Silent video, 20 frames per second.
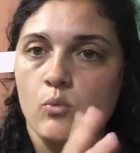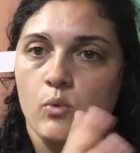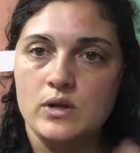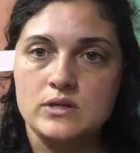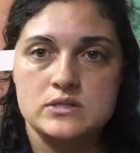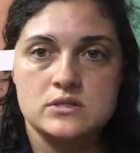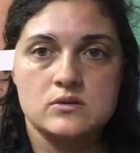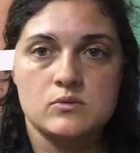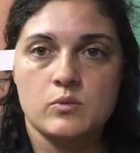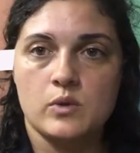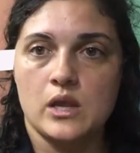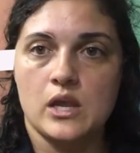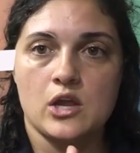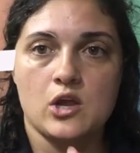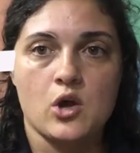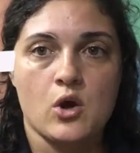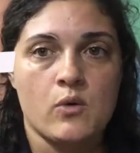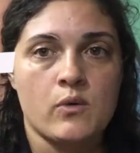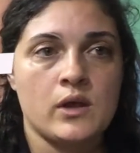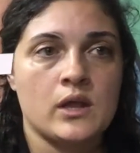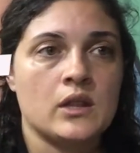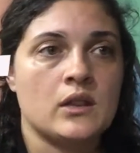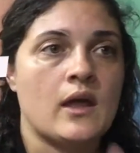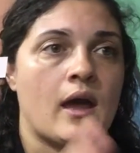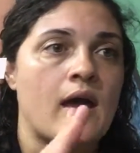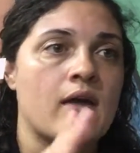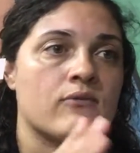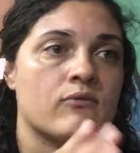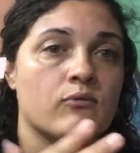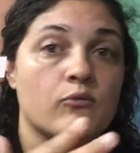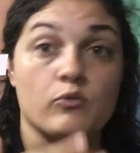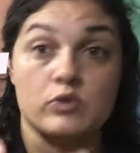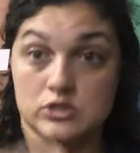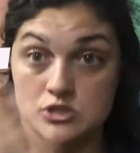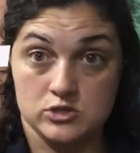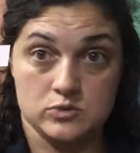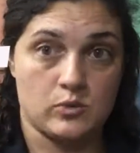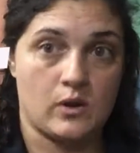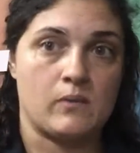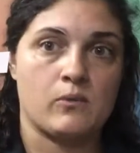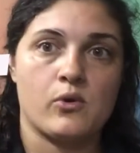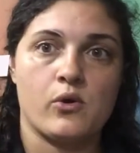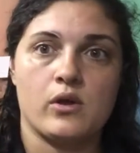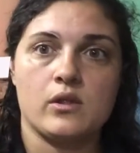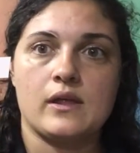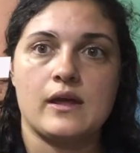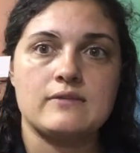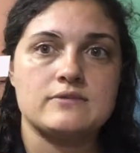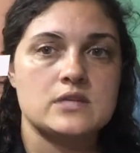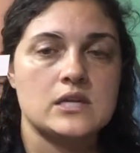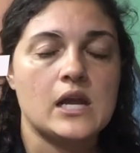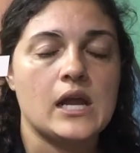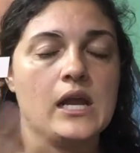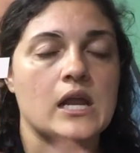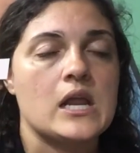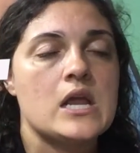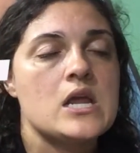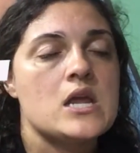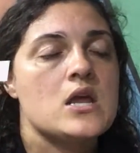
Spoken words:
once a week going live, which is why I'm going live tonight,